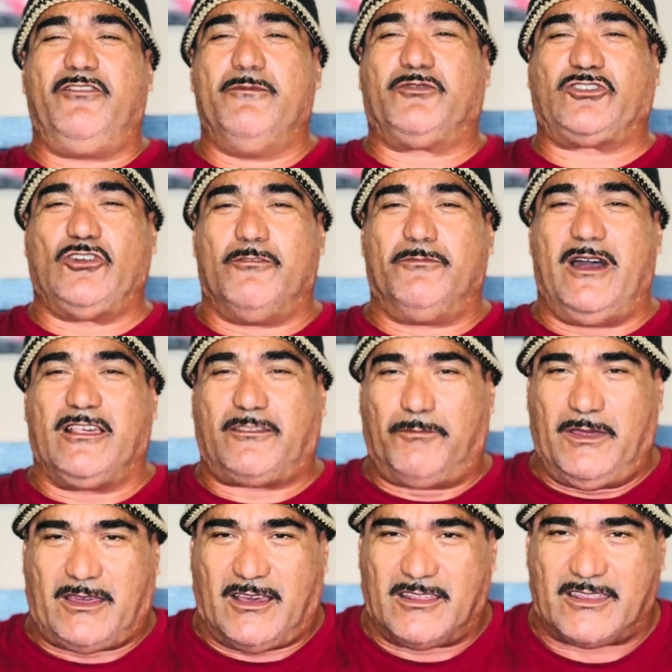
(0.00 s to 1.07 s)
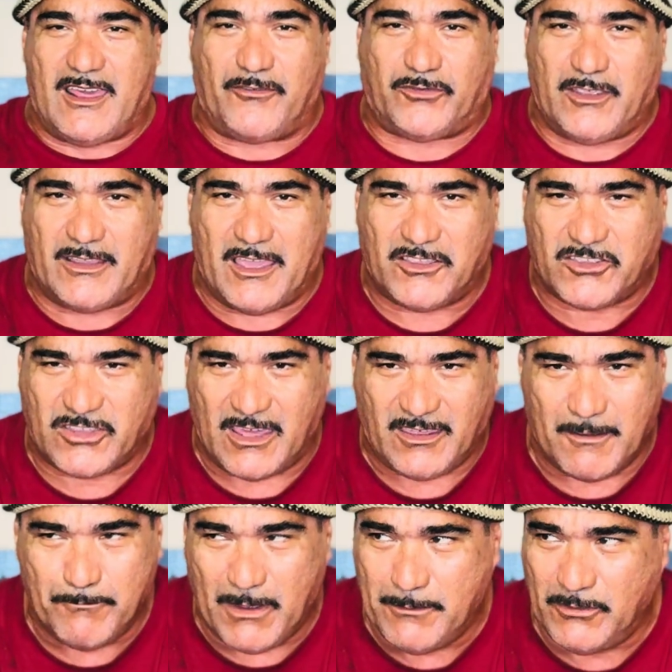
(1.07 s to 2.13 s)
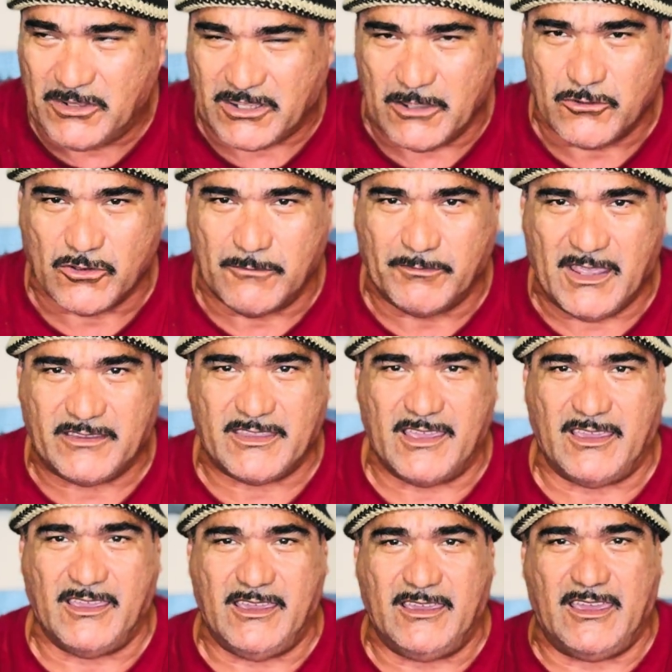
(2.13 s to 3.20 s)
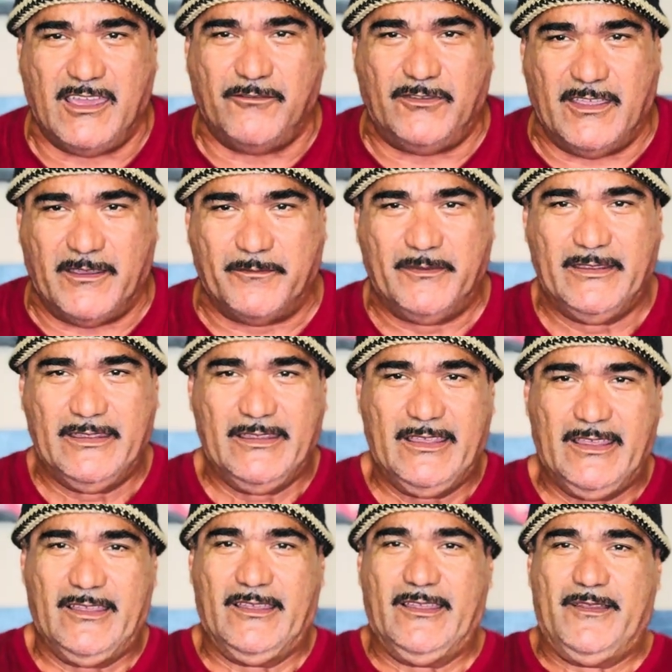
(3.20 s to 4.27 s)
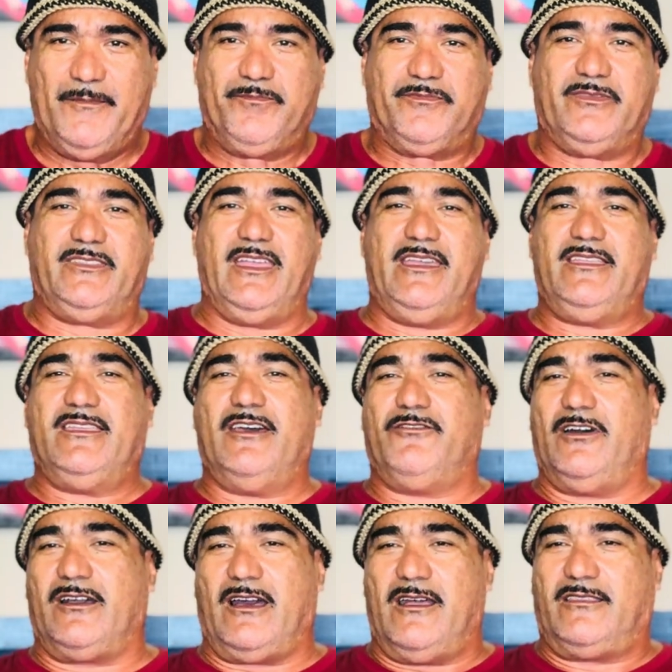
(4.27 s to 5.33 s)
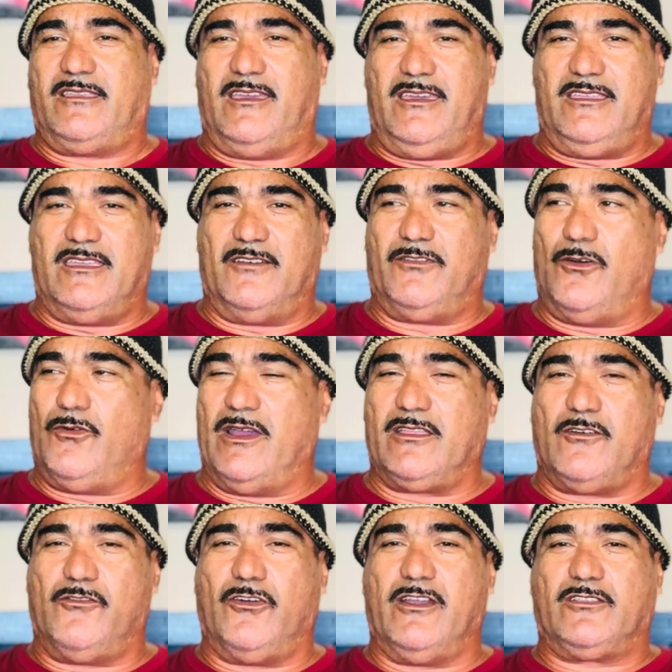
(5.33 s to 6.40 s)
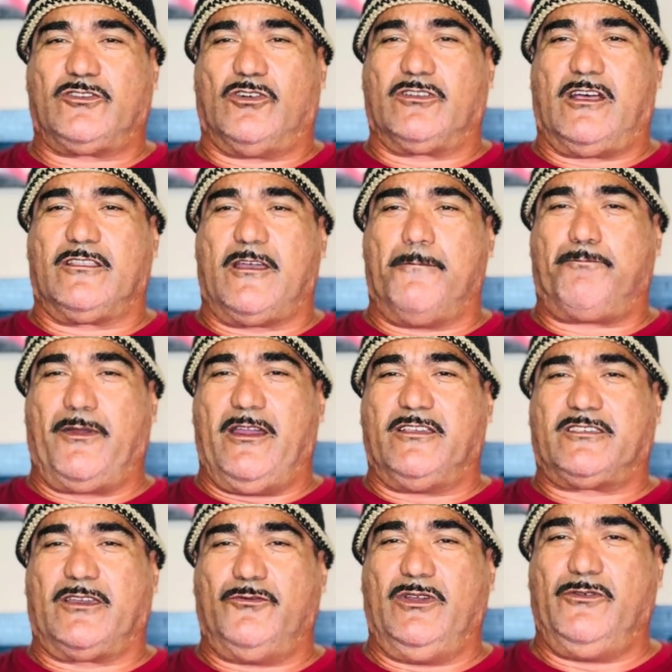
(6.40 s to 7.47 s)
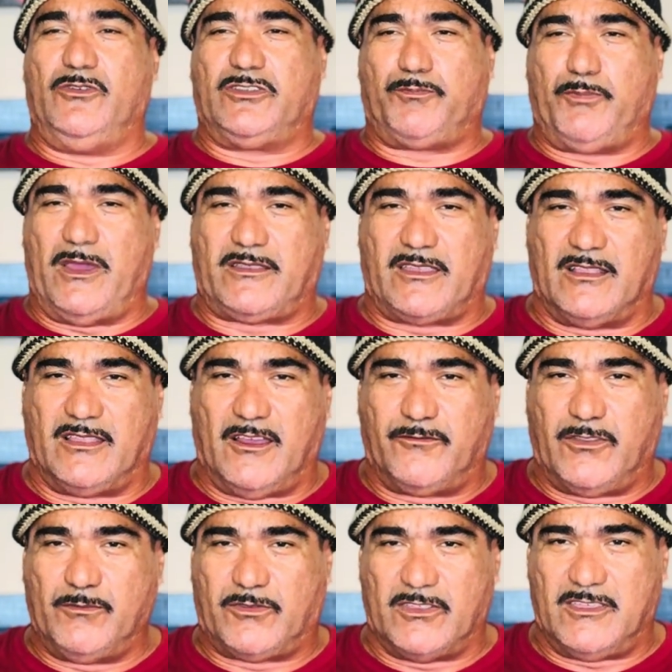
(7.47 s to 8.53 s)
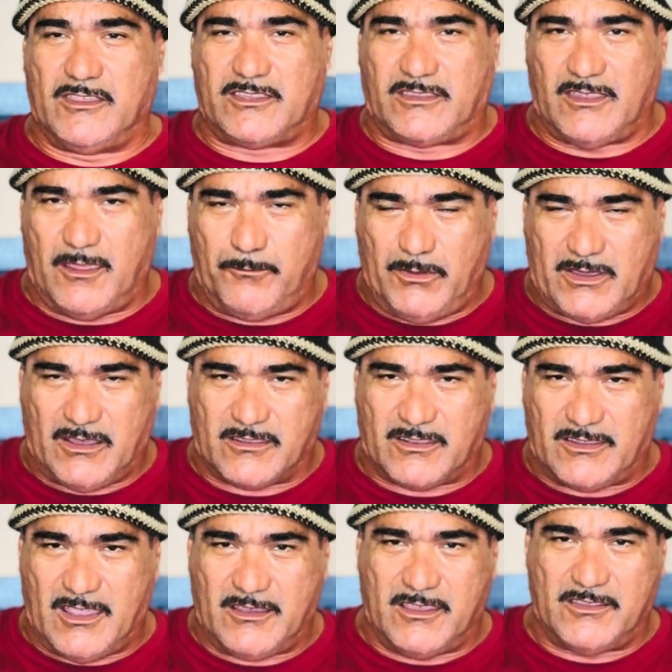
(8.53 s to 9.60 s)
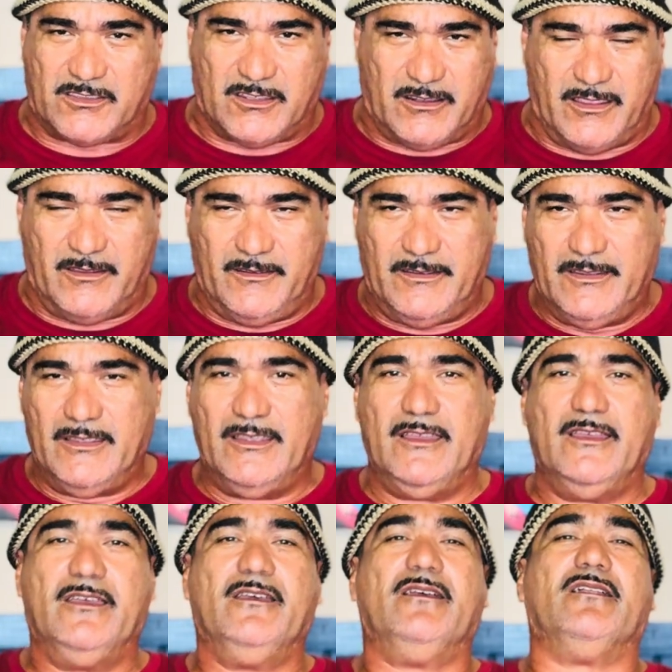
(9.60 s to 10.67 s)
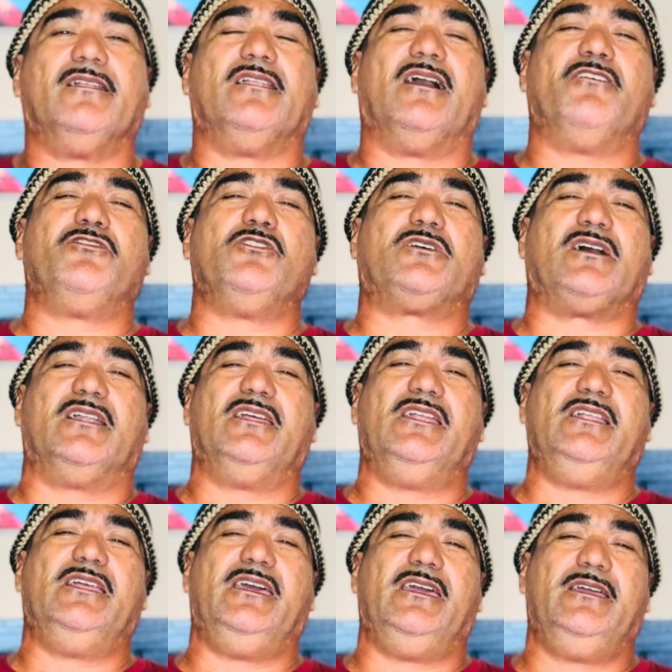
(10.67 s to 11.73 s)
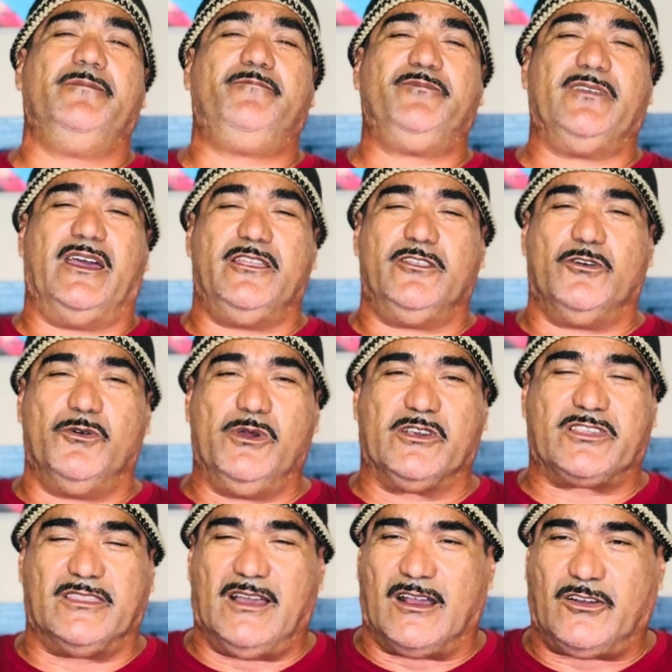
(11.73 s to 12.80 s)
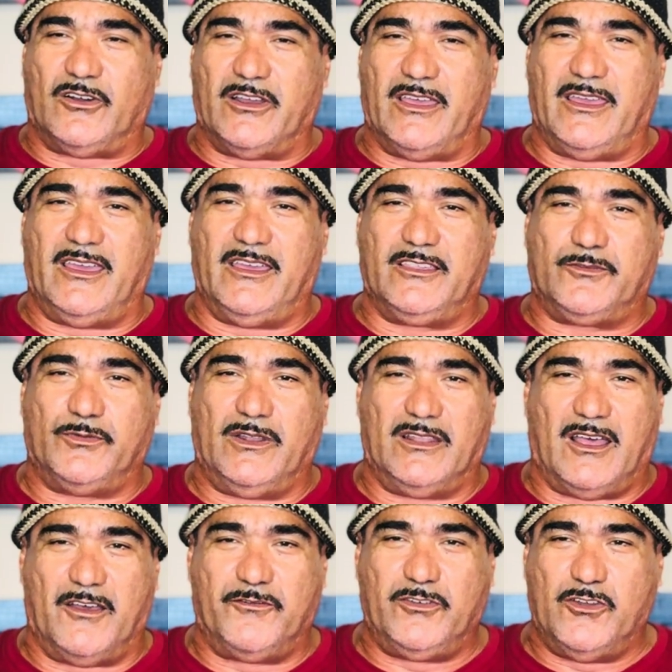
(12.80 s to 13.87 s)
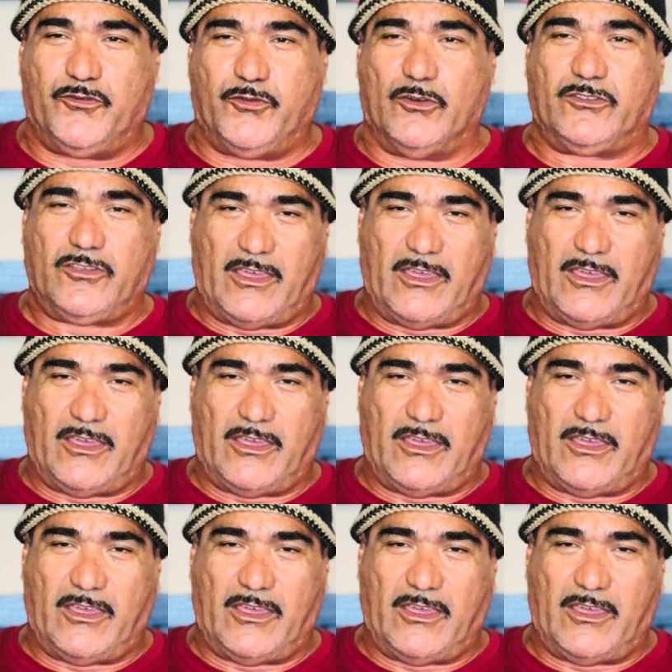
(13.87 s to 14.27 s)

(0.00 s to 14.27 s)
him so much, because after that shaken baby syndrome that he gave them, he never went over and told on our parents, and we respect and love them to this day because of that incident. Love you, Kalili. I know you're knuckleheads. We love you for